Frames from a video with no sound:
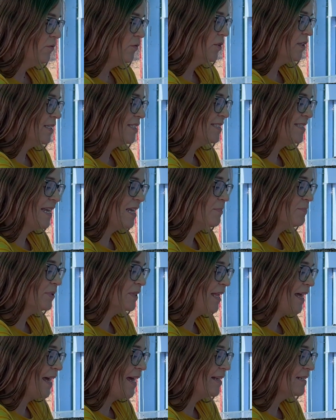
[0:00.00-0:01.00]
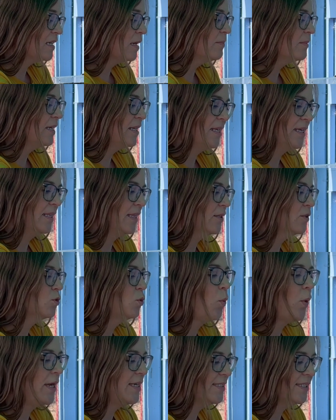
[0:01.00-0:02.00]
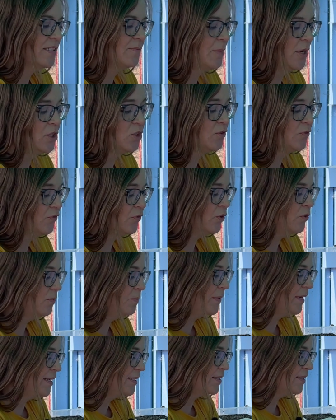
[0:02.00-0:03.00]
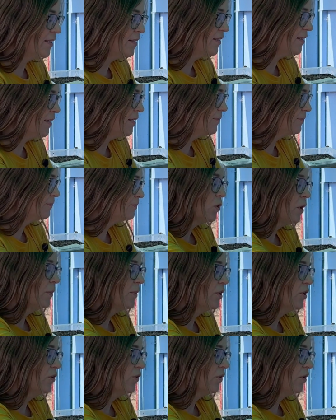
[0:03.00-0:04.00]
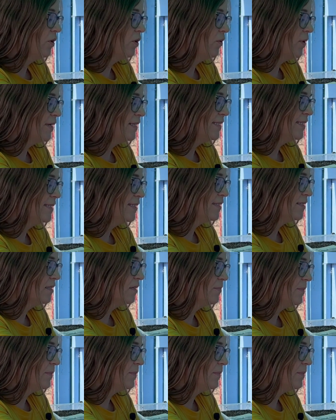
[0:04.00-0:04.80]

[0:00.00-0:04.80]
for the same plant, I'm getting twice as much fruit basically. So I'm going to grow a decent